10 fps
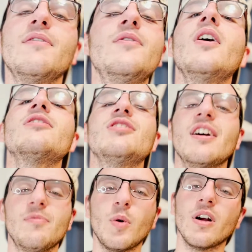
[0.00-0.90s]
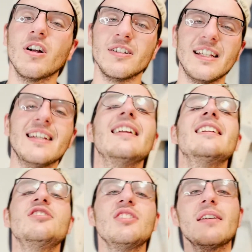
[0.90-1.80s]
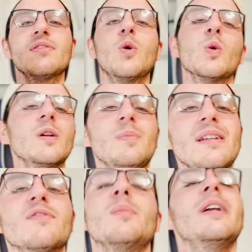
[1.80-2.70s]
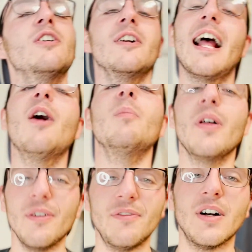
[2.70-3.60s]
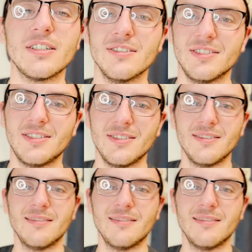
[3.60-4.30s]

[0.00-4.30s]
Fuck Chef Boy R D. It's Chef Corey B from here on out, motherfuckers.